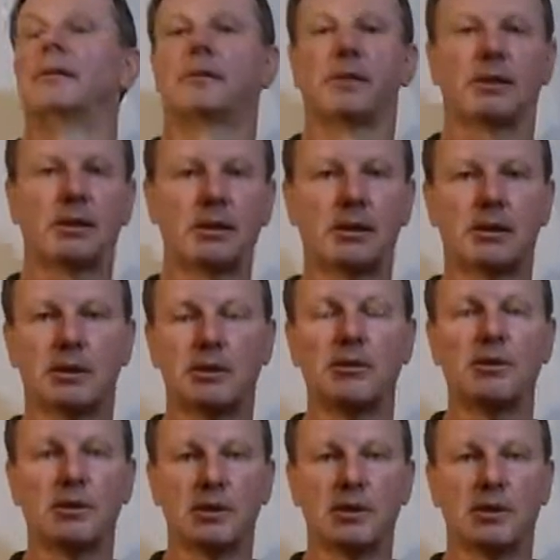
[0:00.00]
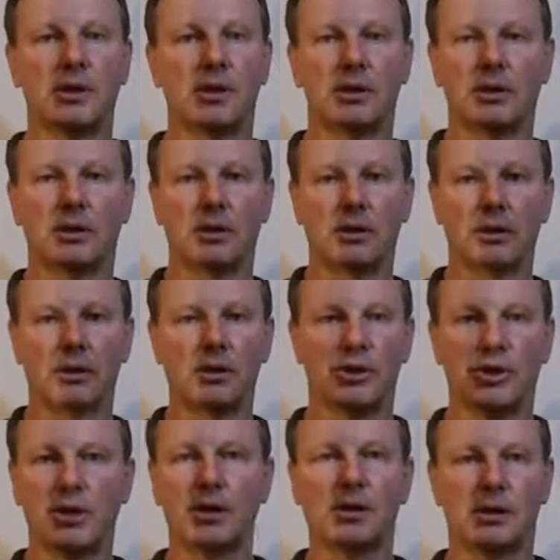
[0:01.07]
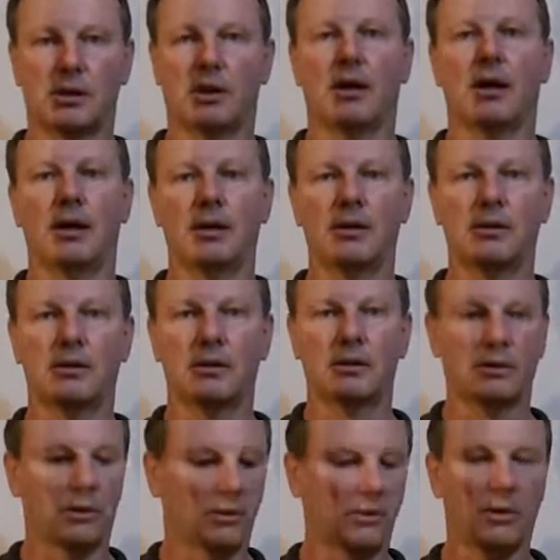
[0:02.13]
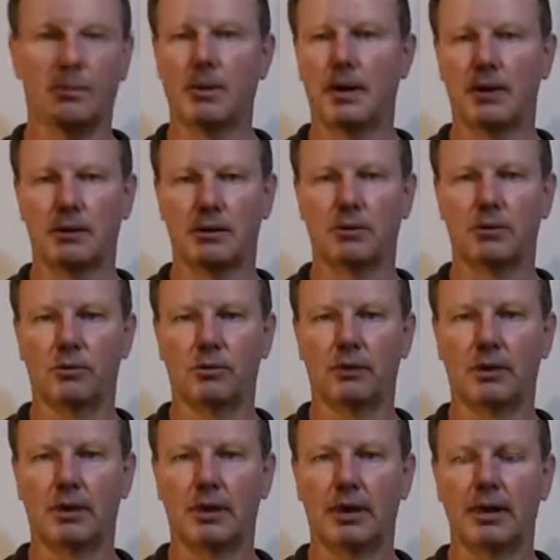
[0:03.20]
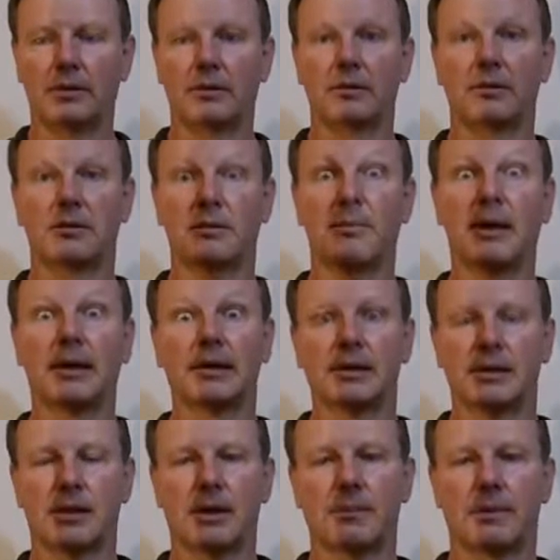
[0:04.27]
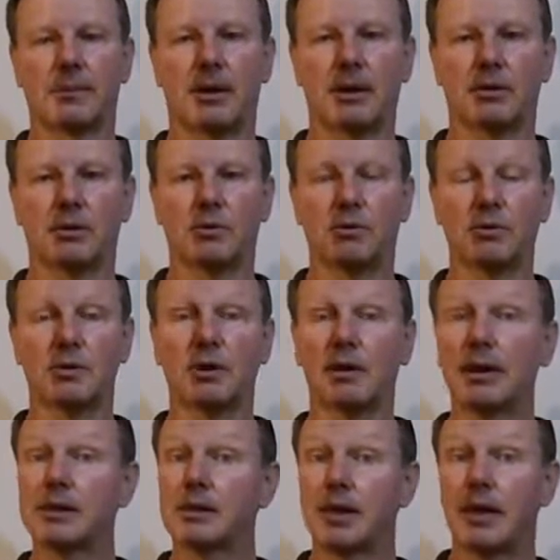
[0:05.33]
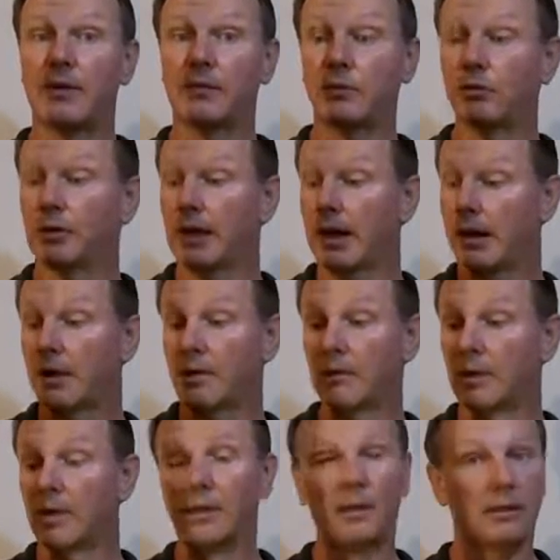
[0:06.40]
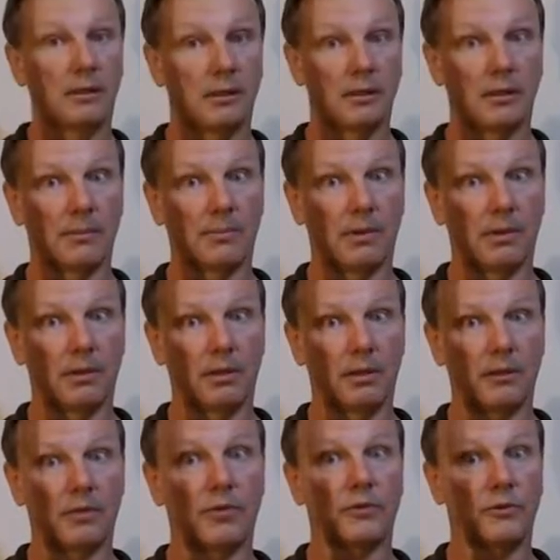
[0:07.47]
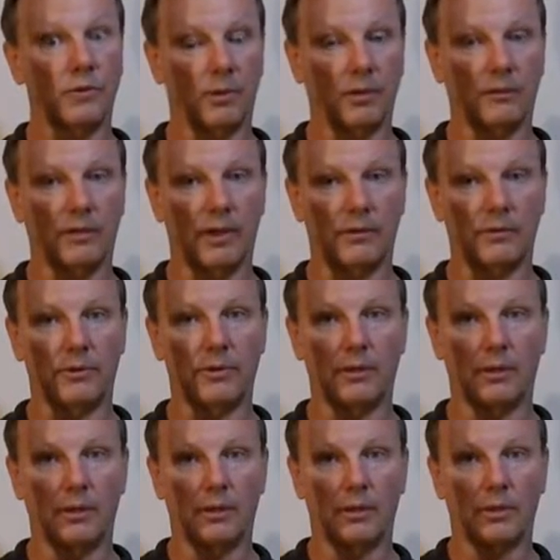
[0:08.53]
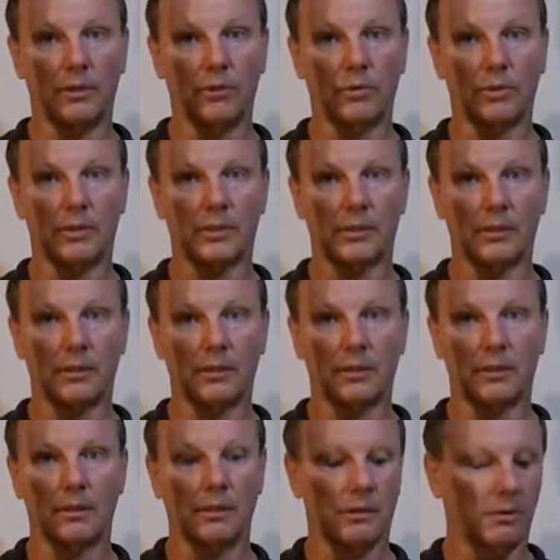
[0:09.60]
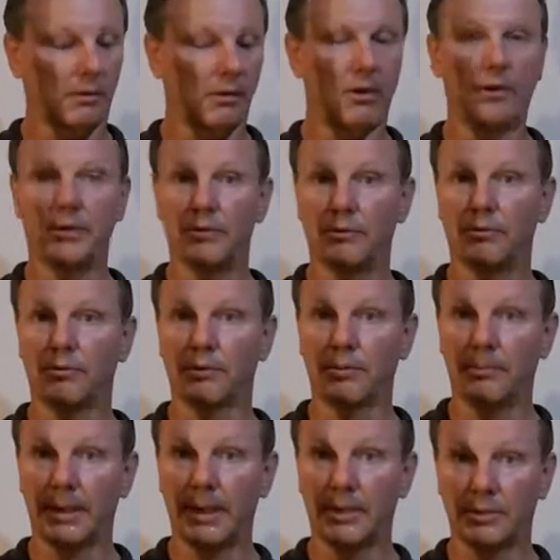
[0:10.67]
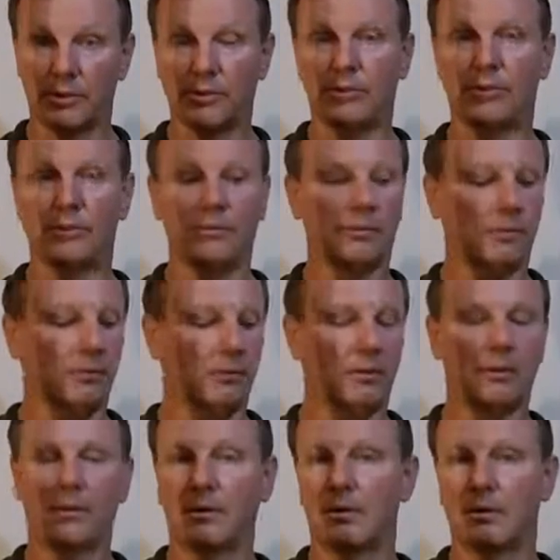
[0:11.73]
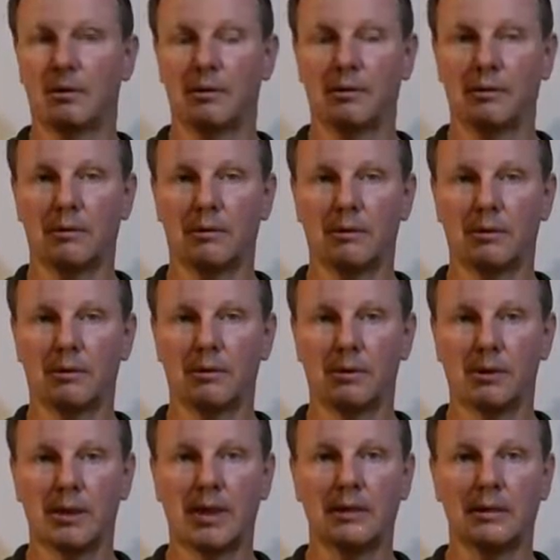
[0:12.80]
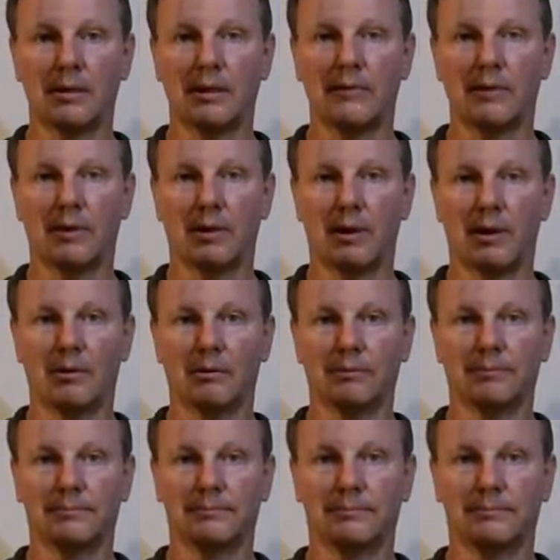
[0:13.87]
So this uses just sheer size to dominate the door and to make a statement about the door. So let's have a look how the Apollo 1200 looks on the door compared to the standard lever handle.